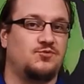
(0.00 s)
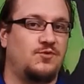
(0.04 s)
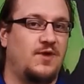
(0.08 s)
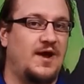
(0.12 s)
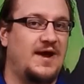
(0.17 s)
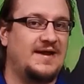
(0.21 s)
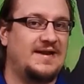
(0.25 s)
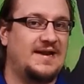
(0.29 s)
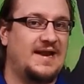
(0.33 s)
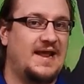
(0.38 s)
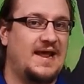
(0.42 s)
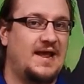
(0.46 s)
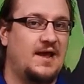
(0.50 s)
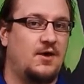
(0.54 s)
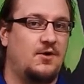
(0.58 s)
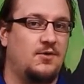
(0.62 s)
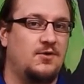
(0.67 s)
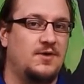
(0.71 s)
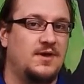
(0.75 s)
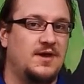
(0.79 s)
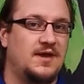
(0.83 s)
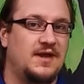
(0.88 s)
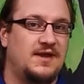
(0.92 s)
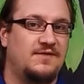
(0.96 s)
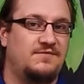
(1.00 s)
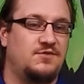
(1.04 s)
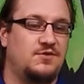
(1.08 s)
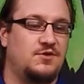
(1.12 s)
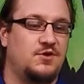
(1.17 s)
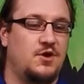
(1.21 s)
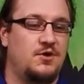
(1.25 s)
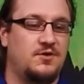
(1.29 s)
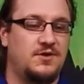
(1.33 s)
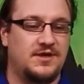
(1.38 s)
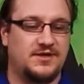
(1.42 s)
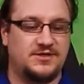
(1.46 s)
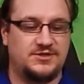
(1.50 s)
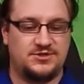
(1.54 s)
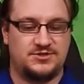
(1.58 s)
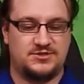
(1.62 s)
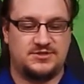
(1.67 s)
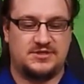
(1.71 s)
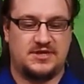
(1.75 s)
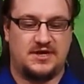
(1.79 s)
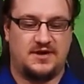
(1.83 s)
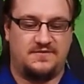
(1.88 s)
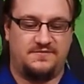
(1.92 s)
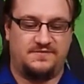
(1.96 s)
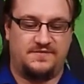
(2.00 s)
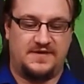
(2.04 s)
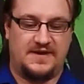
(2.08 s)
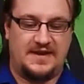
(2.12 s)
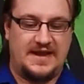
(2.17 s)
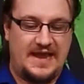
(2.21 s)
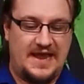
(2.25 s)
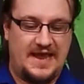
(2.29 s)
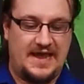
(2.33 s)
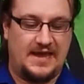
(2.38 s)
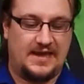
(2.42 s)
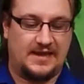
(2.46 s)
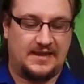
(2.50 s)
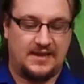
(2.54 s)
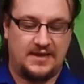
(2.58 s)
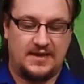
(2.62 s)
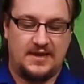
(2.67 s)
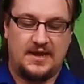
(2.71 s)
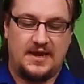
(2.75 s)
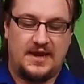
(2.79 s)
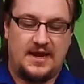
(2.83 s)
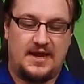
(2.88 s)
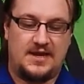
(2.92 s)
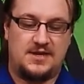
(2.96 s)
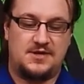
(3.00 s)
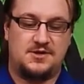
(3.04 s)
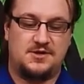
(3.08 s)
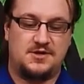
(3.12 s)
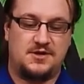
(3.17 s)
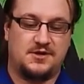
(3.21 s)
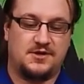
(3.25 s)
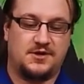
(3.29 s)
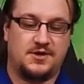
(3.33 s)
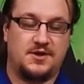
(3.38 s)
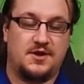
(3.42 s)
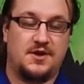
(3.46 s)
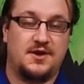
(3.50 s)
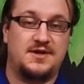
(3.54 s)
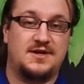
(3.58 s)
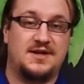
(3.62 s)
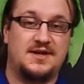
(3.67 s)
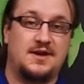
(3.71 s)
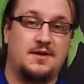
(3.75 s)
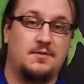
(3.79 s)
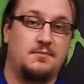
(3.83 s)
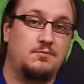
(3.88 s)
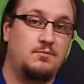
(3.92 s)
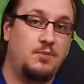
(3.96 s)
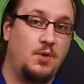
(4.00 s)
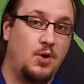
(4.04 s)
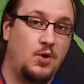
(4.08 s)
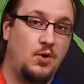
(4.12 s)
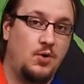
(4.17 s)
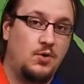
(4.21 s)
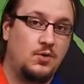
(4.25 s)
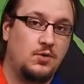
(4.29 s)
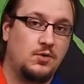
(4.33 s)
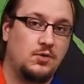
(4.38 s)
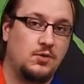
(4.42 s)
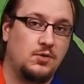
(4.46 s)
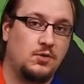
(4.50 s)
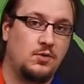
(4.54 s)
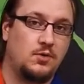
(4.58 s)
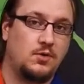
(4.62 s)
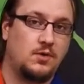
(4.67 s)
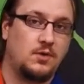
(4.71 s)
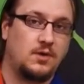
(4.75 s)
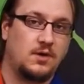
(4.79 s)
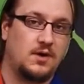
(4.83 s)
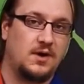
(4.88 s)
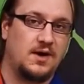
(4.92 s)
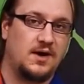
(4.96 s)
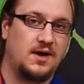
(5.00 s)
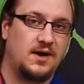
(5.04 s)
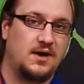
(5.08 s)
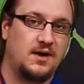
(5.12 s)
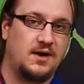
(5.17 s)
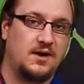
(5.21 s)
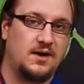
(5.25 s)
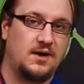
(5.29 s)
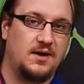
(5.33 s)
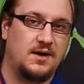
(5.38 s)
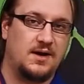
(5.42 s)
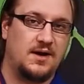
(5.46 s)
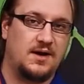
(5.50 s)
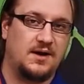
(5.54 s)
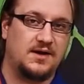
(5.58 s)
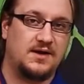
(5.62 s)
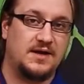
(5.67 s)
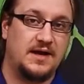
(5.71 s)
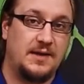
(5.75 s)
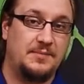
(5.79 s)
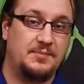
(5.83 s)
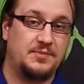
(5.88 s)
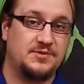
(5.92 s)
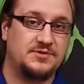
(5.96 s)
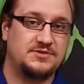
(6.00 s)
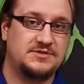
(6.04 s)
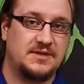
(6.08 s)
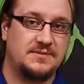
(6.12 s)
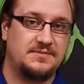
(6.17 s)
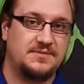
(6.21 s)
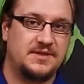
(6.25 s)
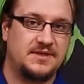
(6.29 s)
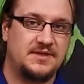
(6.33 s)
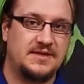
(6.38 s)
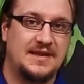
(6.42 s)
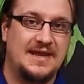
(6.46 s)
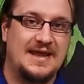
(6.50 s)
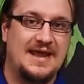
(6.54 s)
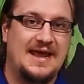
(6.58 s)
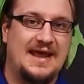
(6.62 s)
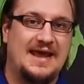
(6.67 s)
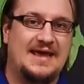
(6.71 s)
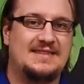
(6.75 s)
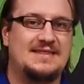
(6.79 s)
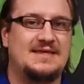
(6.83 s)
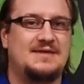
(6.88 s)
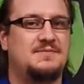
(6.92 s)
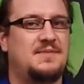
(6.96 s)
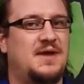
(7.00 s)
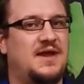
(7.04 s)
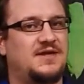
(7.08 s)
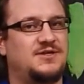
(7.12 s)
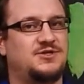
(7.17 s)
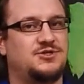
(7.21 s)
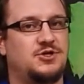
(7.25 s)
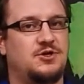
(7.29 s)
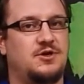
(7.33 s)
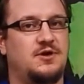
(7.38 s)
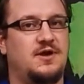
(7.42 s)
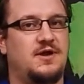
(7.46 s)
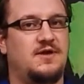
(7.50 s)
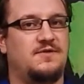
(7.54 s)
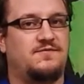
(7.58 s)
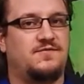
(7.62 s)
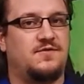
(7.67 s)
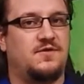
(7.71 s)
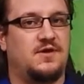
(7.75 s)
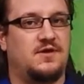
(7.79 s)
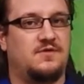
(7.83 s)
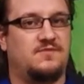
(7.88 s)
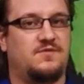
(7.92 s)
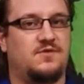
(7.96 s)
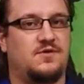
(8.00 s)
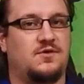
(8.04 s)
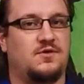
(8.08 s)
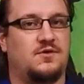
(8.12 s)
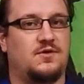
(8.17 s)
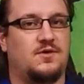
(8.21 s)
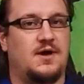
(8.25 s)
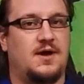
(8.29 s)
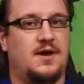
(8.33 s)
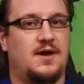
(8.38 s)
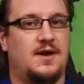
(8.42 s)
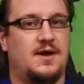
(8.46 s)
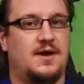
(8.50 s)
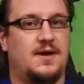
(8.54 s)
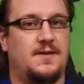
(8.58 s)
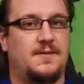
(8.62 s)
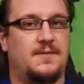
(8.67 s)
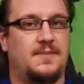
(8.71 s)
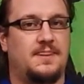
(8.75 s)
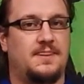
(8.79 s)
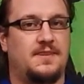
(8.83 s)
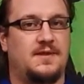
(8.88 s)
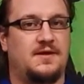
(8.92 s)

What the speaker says: right now. If you go get yourself an egg, and you're going to need a bowl or a cup or something, and then make sure if you're a